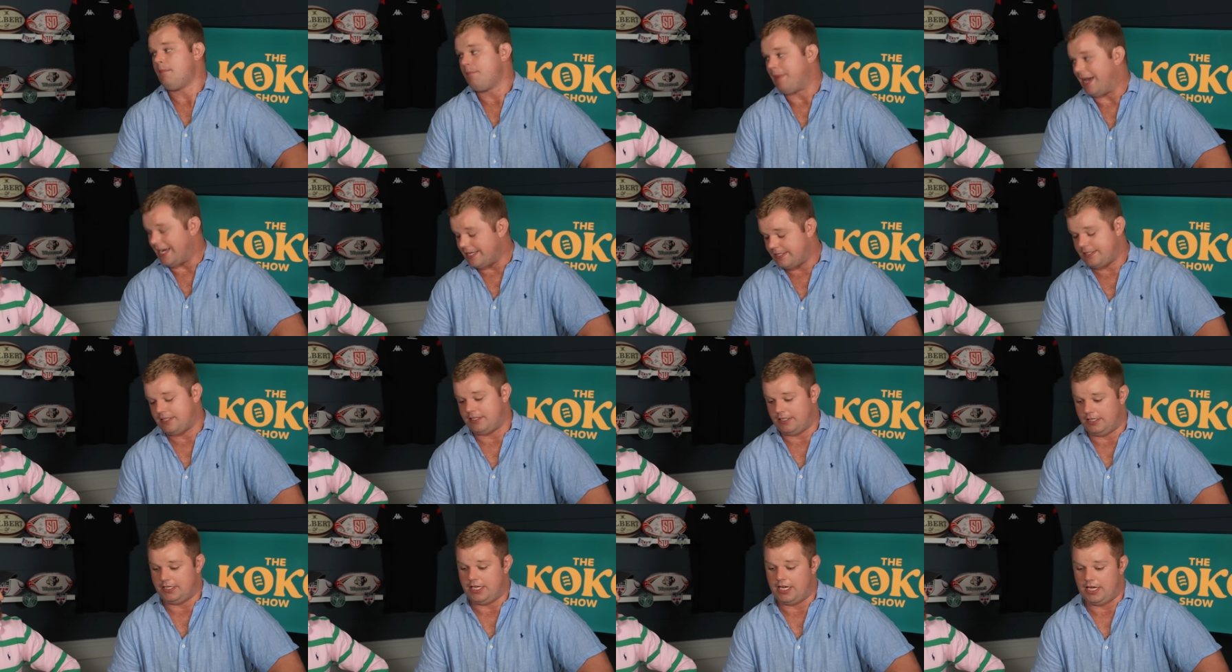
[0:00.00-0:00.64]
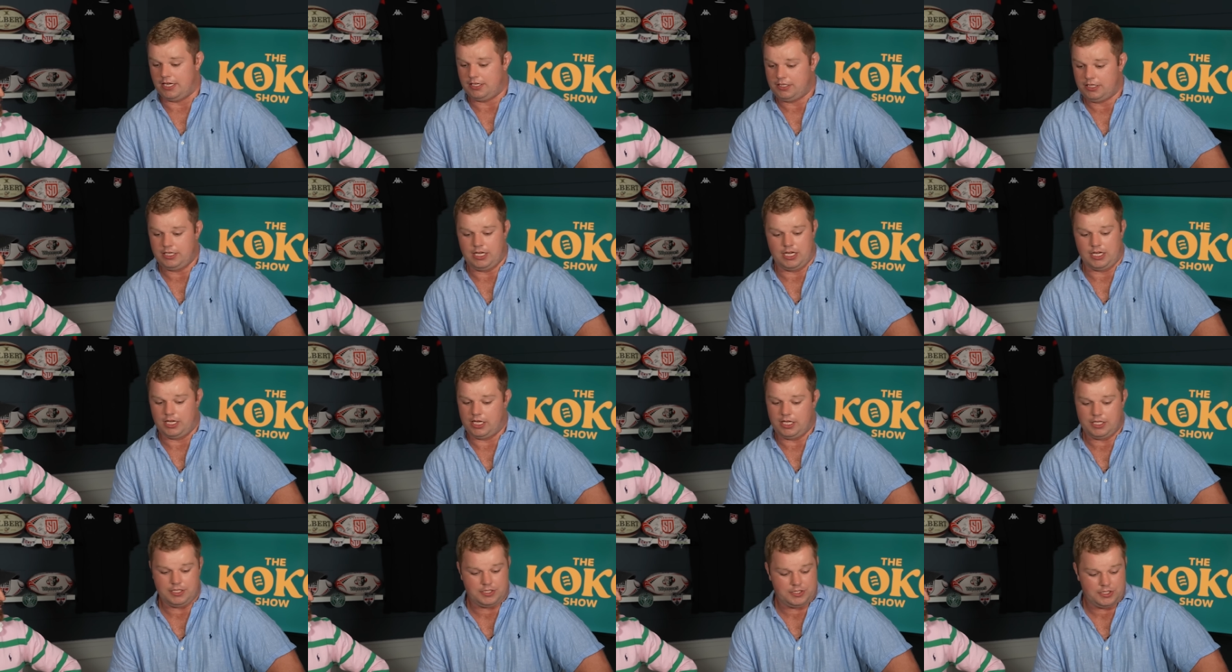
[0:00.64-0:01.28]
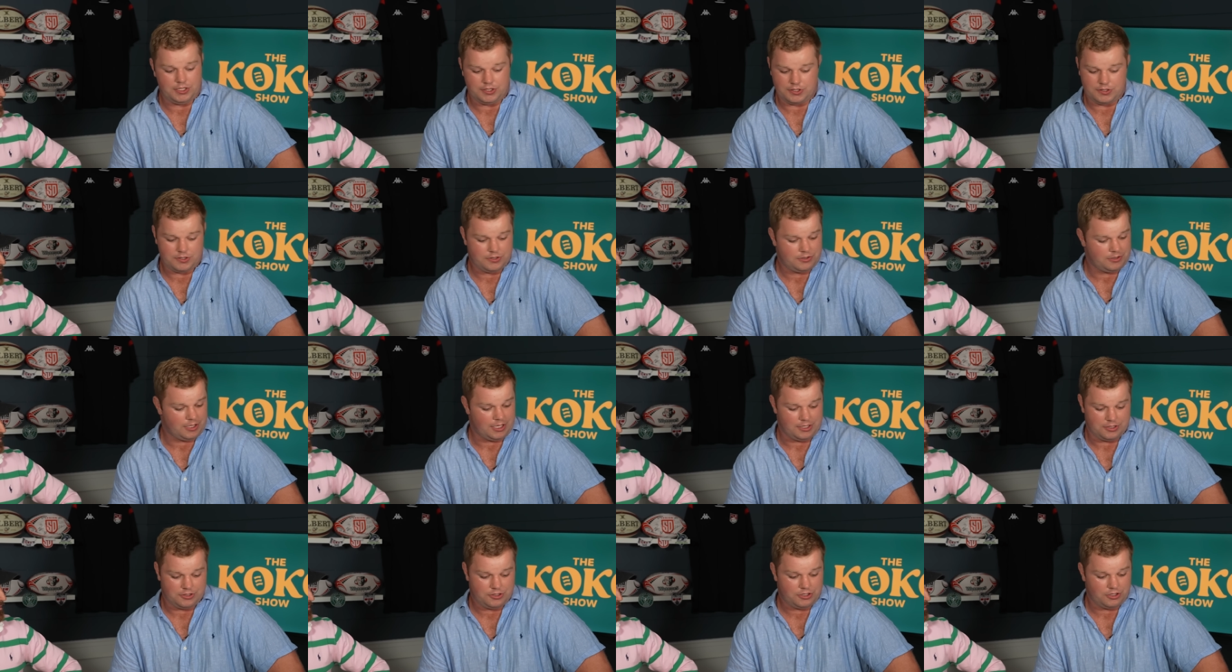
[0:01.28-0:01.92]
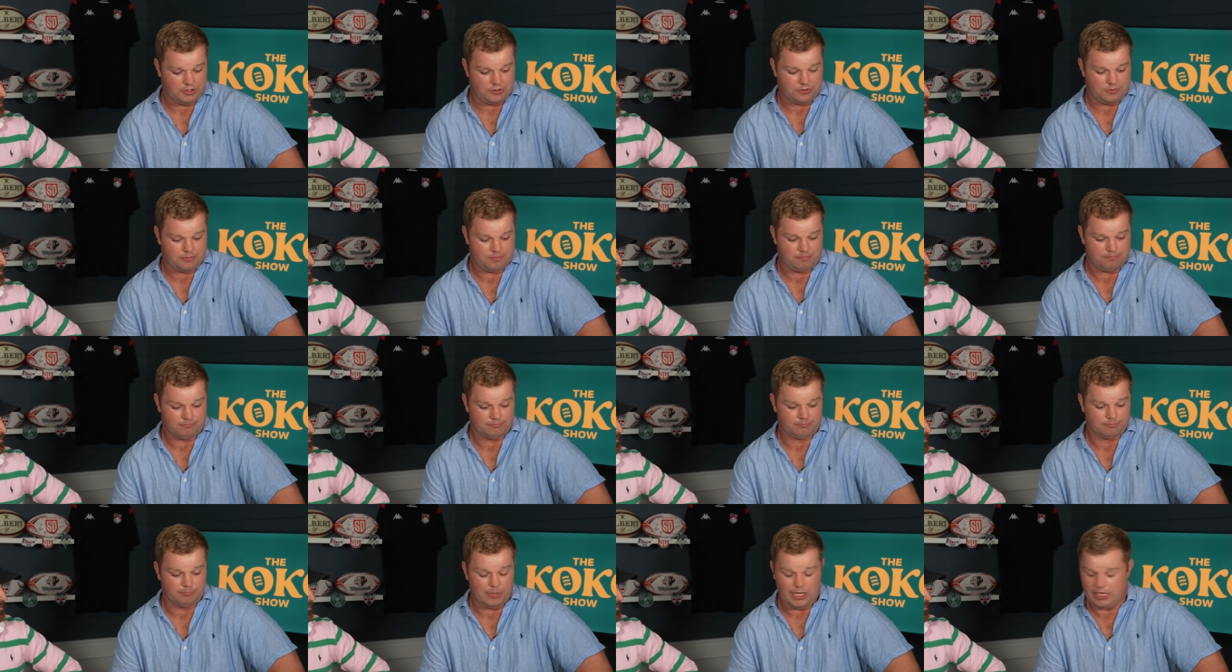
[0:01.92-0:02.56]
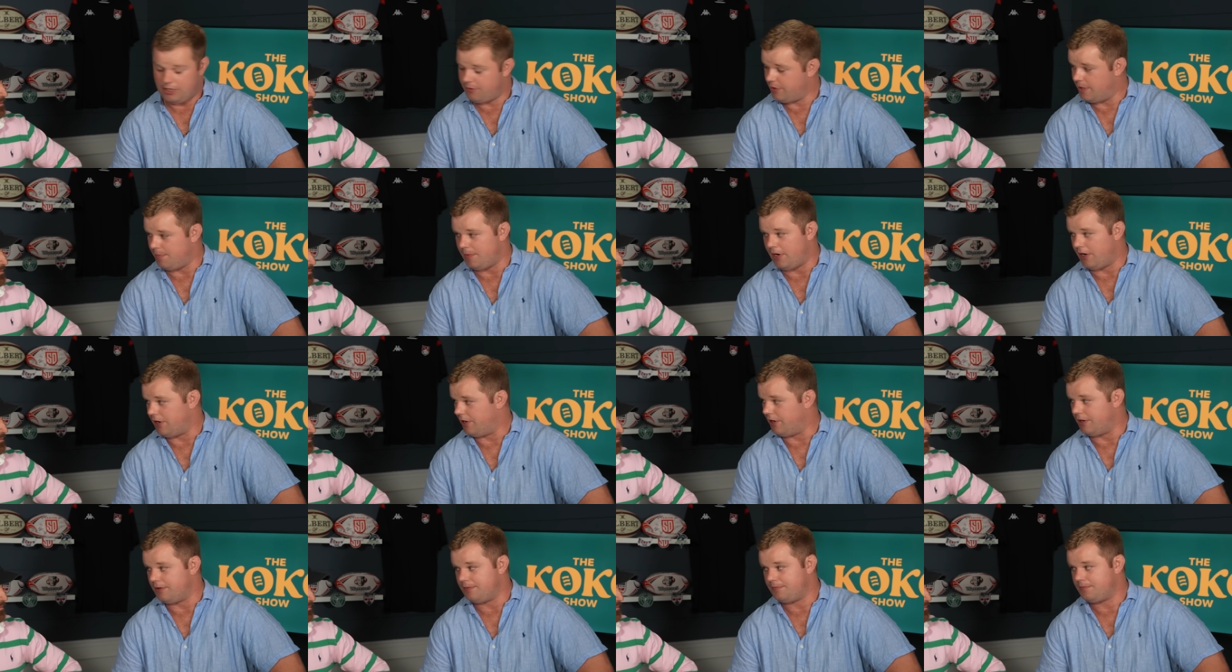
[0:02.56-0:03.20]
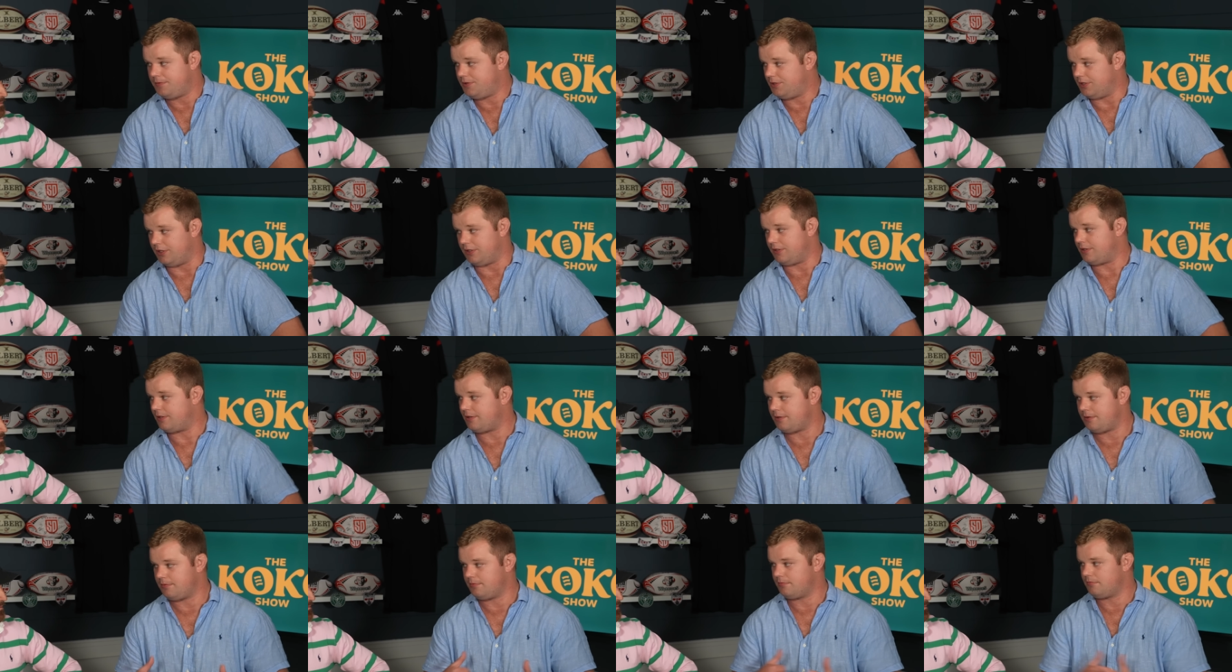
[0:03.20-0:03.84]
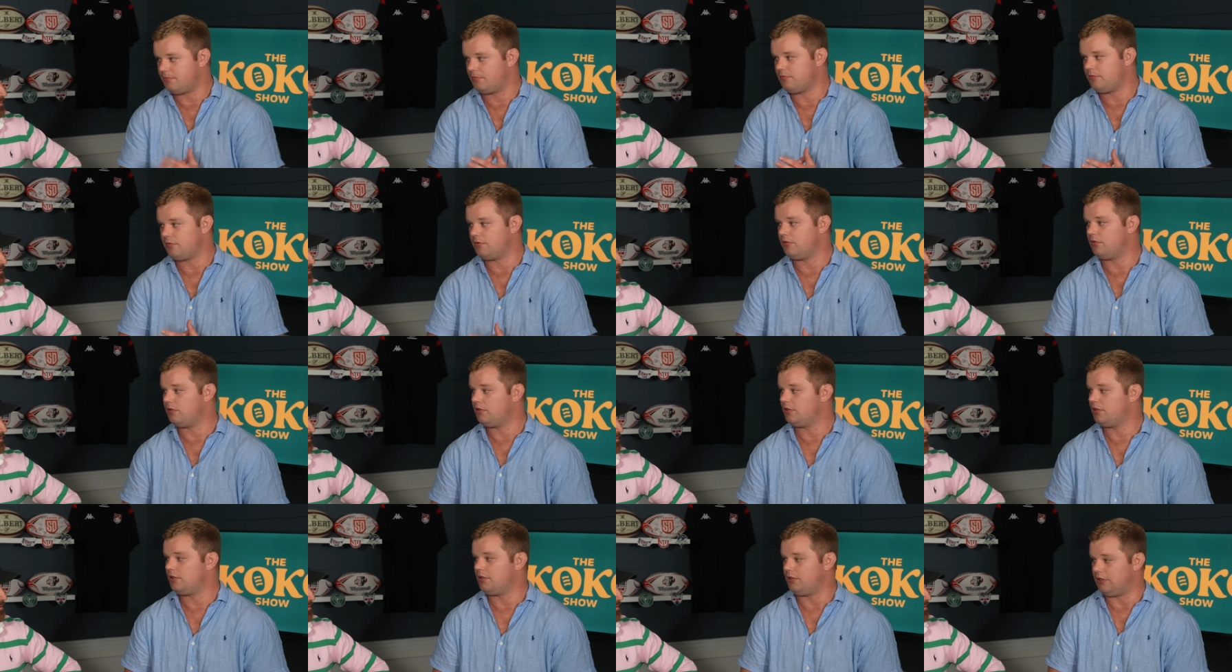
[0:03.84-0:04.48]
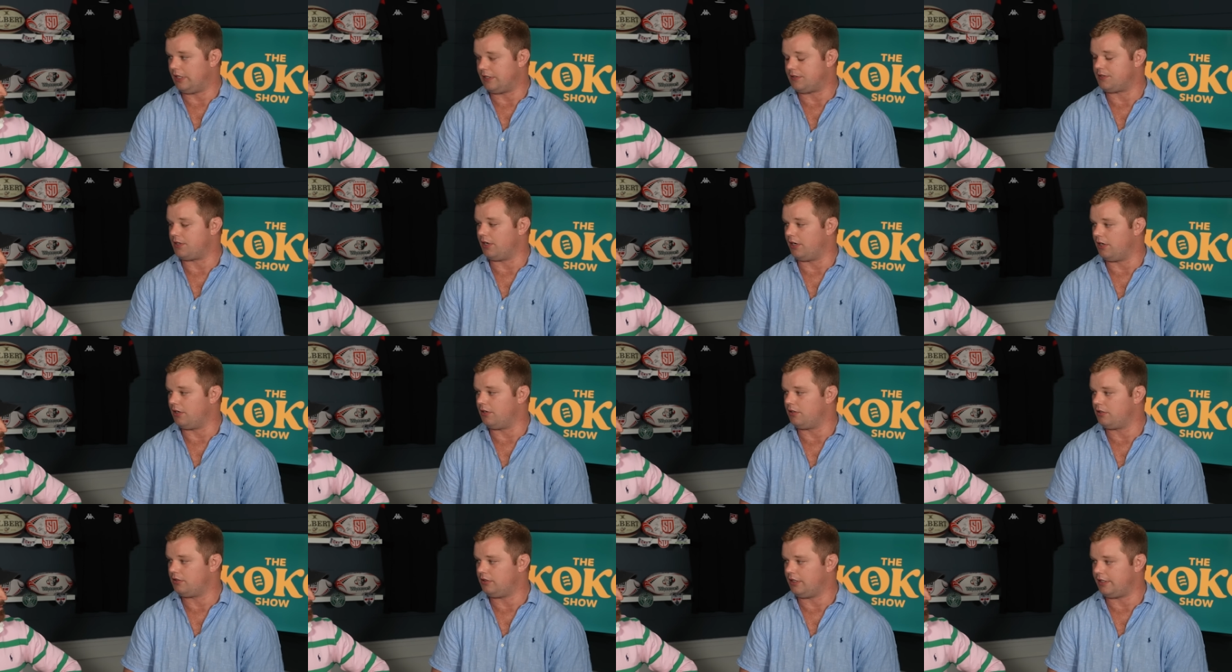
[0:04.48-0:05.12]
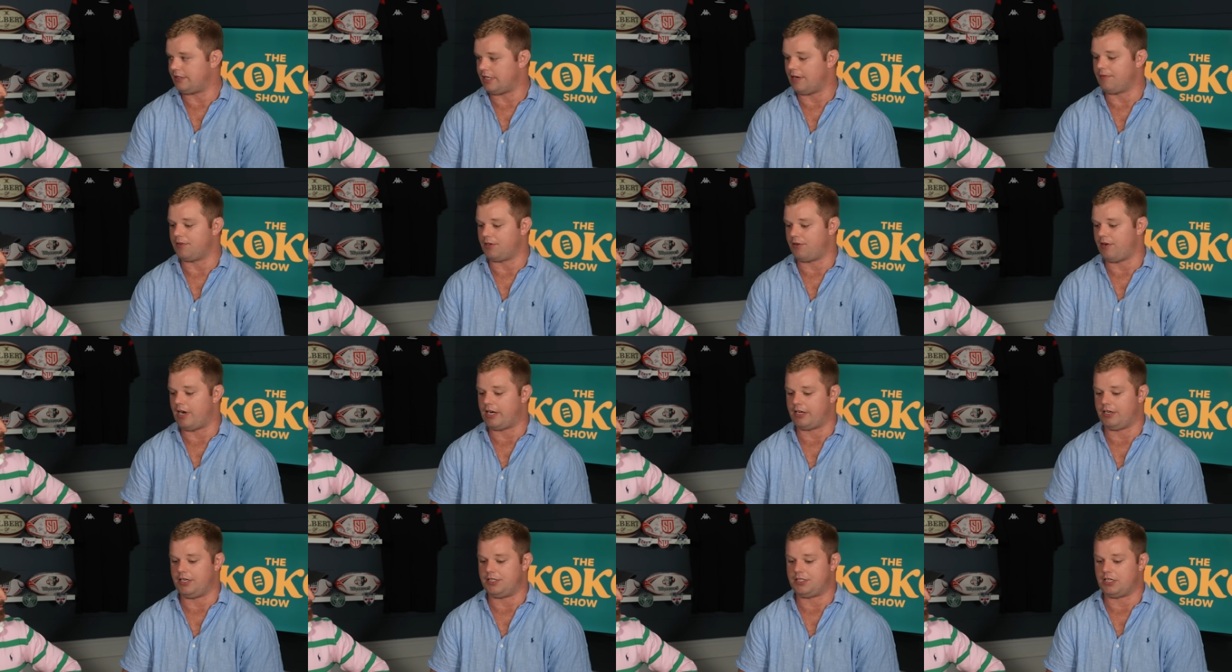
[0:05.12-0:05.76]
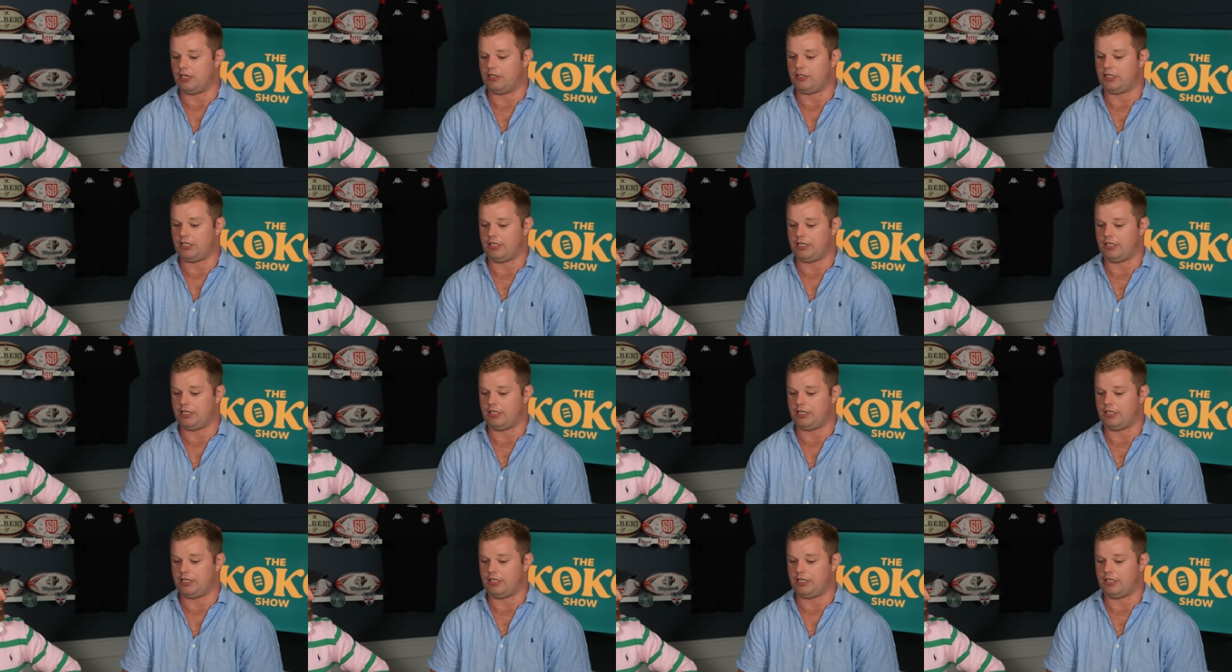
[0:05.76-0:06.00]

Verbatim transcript: Basically, yeah, yeah. It's just it's just mano y mano, just let's go, let's have a crack at each other.